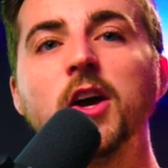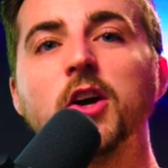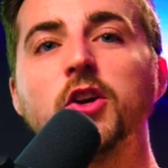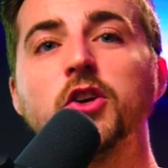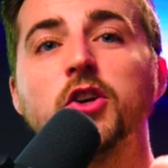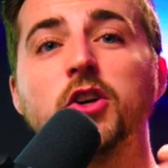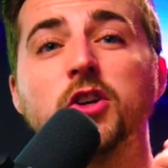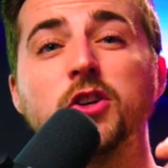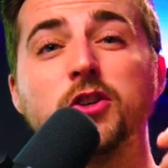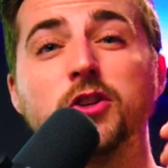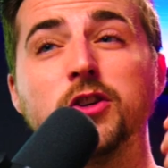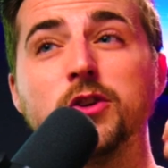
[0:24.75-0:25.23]

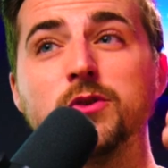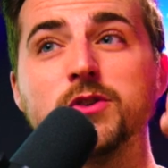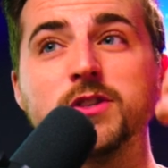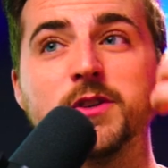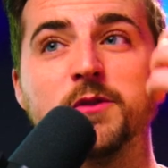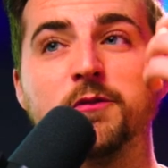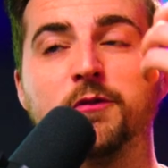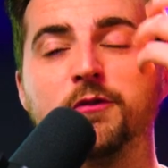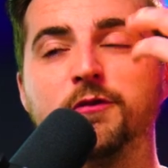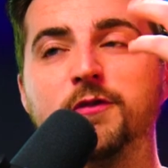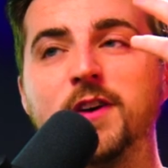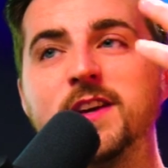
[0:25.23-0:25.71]
You could do
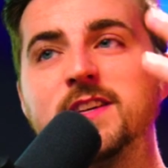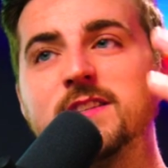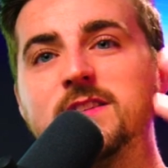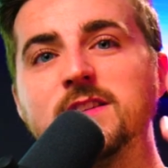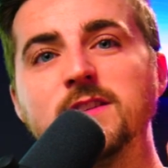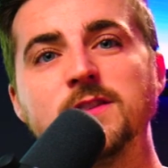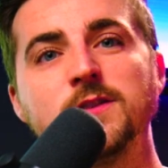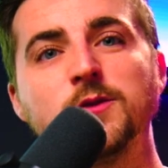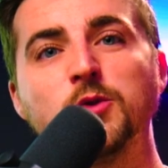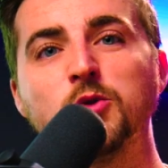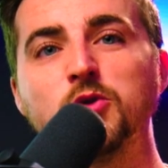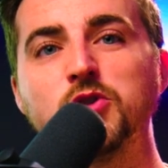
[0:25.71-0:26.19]
some face
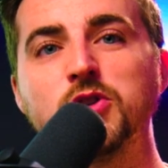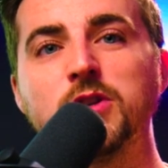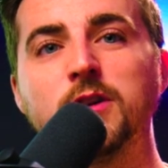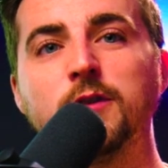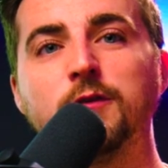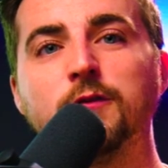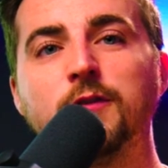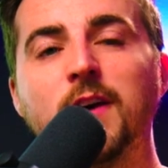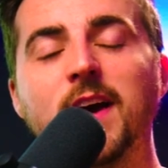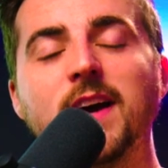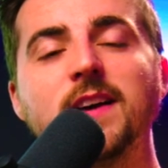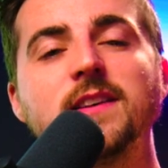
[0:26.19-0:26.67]
distortion
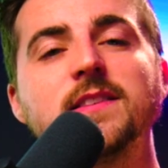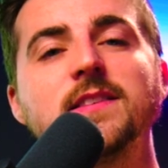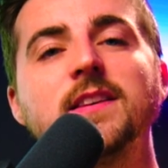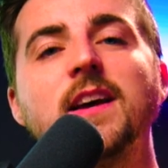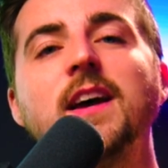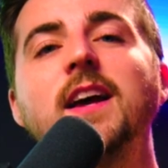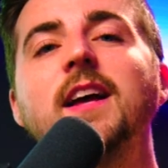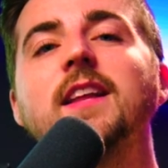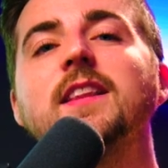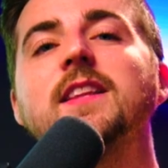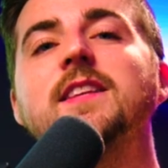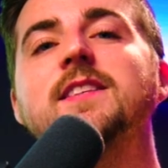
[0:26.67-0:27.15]
effects.
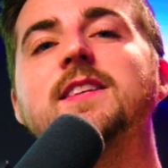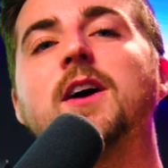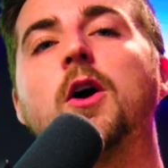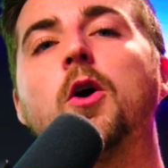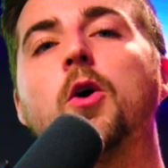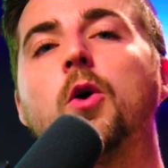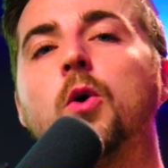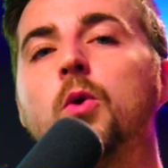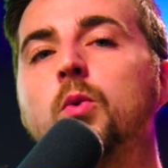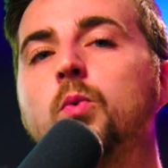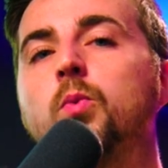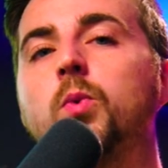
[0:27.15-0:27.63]
There's a
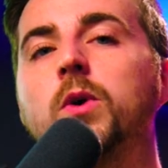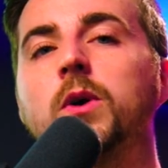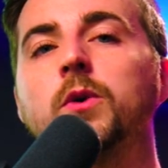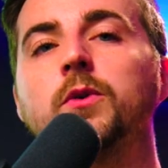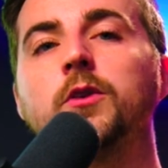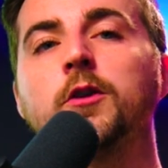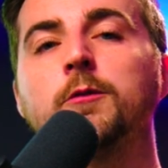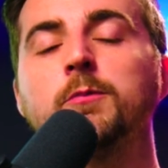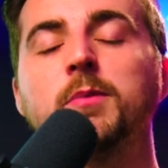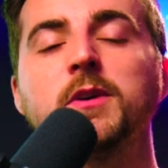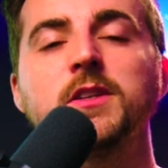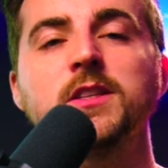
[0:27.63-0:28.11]
whole
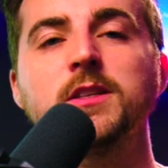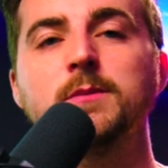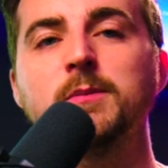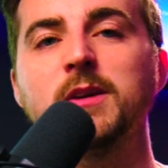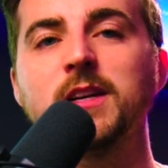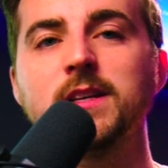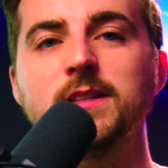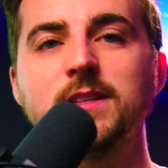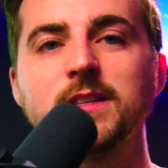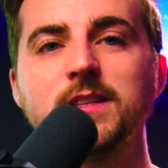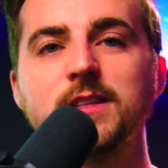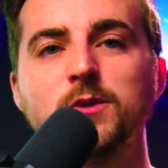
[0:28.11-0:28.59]
world of
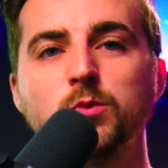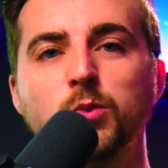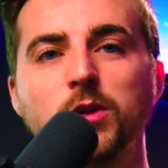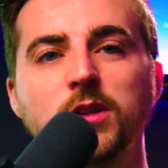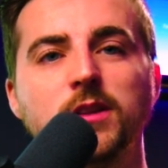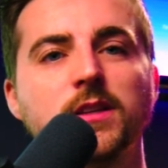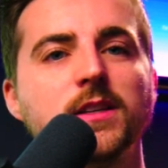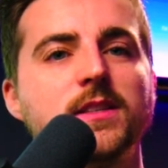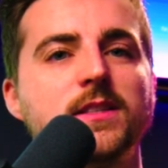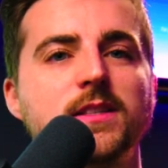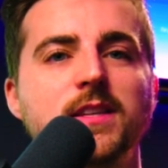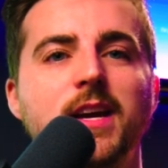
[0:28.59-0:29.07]
possibilities
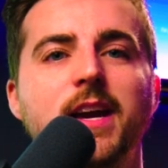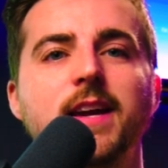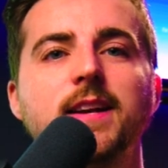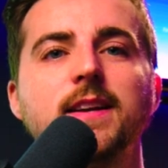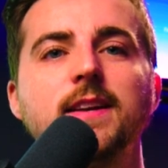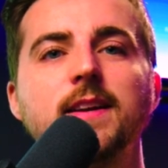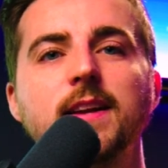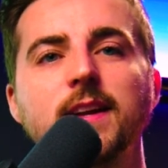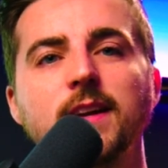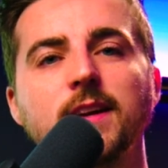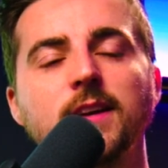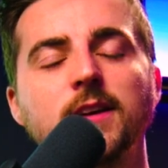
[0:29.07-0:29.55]
with this
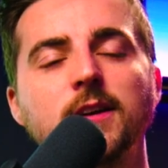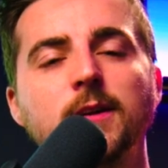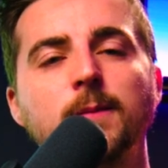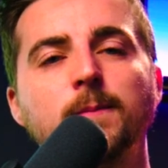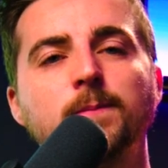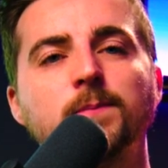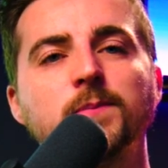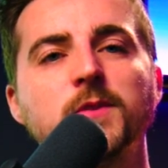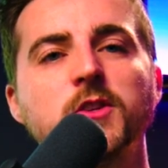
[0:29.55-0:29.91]
technique.